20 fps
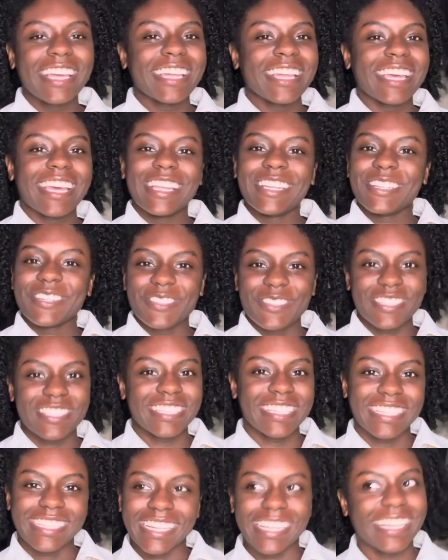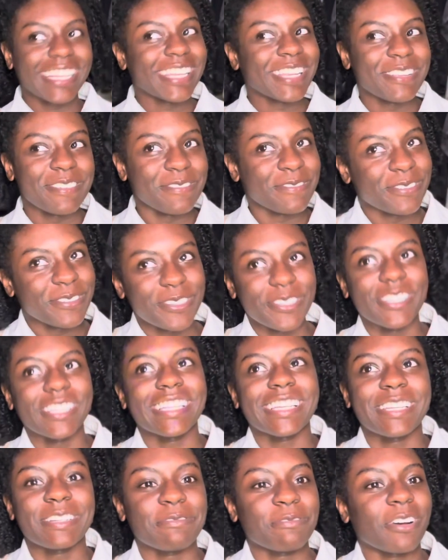ain't no sin in eating food
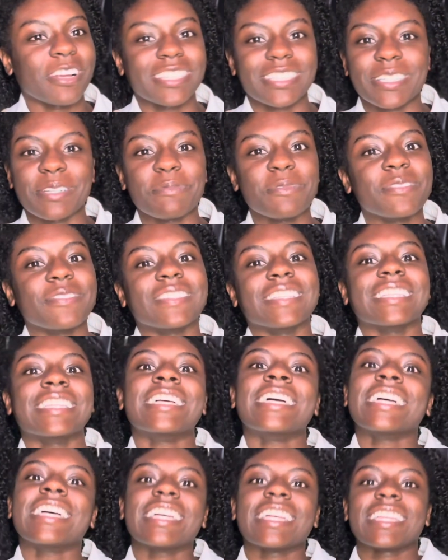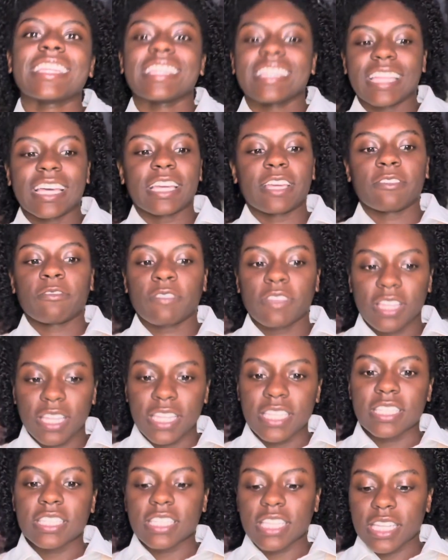and watching a movie. Like,
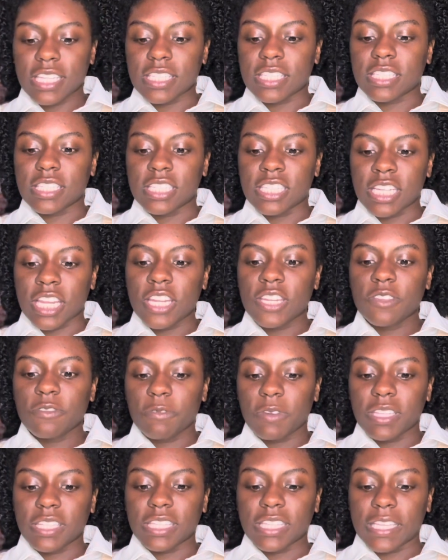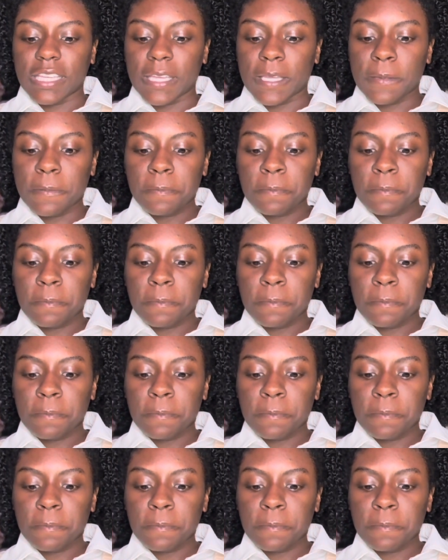it's genuinely,